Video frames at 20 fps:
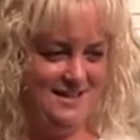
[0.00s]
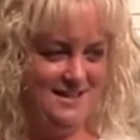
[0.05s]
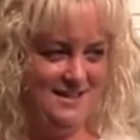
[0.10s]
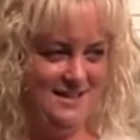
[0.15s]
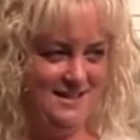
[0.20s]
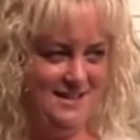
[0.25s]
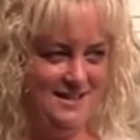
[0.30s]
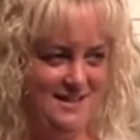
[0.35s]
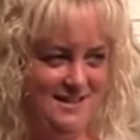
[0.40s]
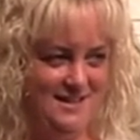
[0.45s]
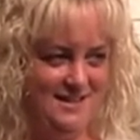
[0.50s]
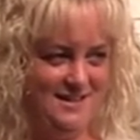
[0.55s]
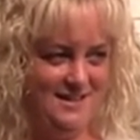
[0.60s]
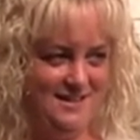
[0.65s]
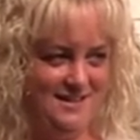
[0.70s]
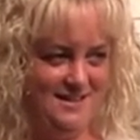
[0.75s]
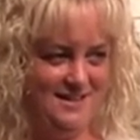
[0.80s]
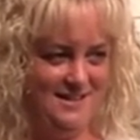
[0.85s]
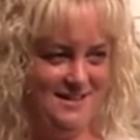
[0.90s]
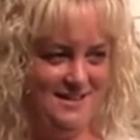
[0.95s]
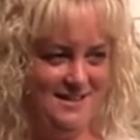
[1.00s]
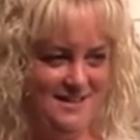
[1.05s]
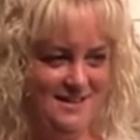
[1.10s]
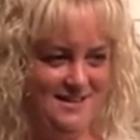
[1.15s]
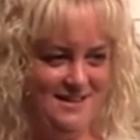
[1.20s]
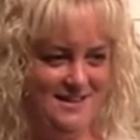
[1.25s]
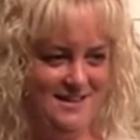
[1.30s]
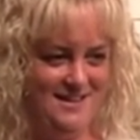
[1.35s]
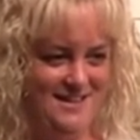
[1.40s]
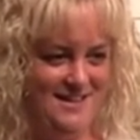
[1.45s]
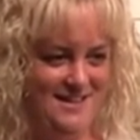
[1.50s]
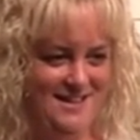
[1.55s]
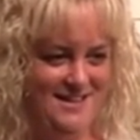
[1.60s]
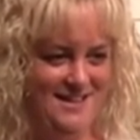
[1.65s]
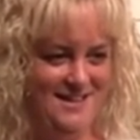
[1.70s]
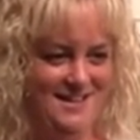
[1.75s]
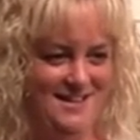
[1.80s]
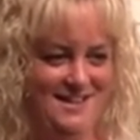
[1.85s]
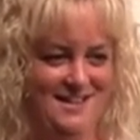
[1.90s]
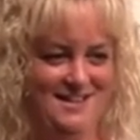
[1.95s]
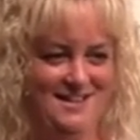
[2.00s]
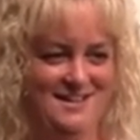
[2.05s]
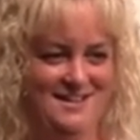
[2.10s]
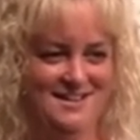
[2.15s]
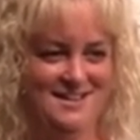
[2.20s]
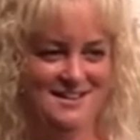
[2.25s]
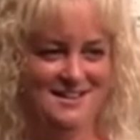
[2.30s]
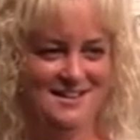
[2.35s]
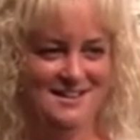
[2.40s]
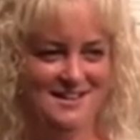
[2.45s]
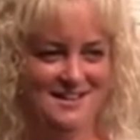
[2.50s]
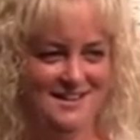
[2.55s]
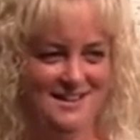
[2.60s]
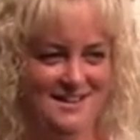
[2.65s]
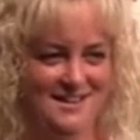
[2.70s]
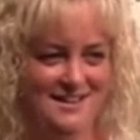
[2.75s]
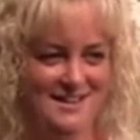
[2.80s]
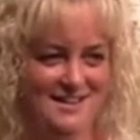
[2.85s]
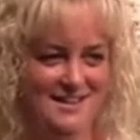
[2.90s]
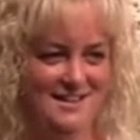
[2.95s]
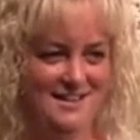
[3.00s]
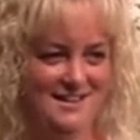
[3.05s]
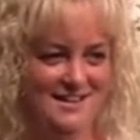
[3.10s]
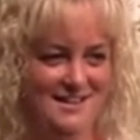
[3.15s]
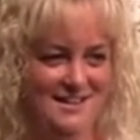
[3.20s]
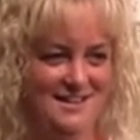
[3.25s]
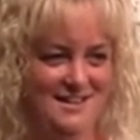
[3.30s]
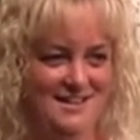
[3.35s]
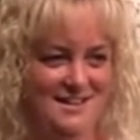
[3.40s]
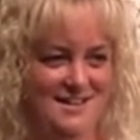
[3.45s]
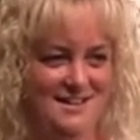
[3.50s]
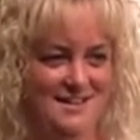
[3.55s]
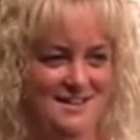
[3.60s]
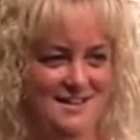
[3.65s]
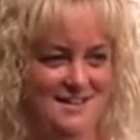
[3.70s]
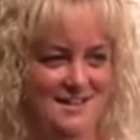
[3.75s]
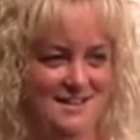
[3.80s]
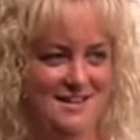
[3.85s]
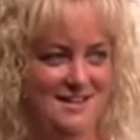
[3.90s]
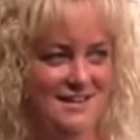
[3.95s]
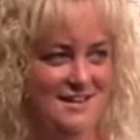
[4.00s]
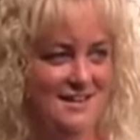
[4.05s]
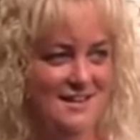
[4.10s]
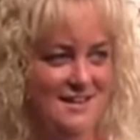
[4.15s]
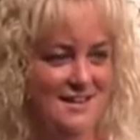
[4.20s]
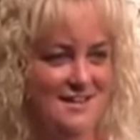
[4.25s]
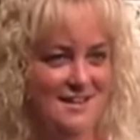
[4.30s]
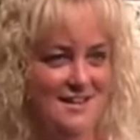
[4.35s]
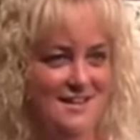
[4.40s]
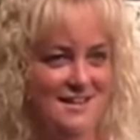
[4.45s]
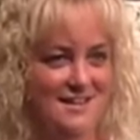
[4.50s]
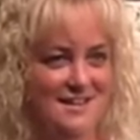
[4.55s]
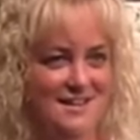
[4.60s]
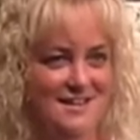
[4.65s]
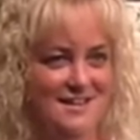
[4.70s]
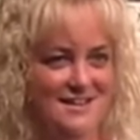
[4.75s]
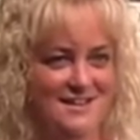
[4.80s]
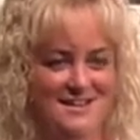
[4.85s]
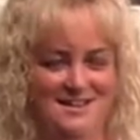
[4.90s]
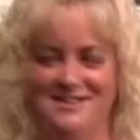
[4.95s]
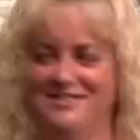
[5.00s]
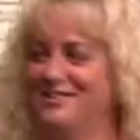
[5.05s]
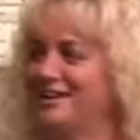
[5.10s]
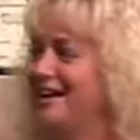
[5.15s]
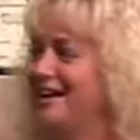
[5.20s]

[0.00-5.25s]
This person isn't speaking.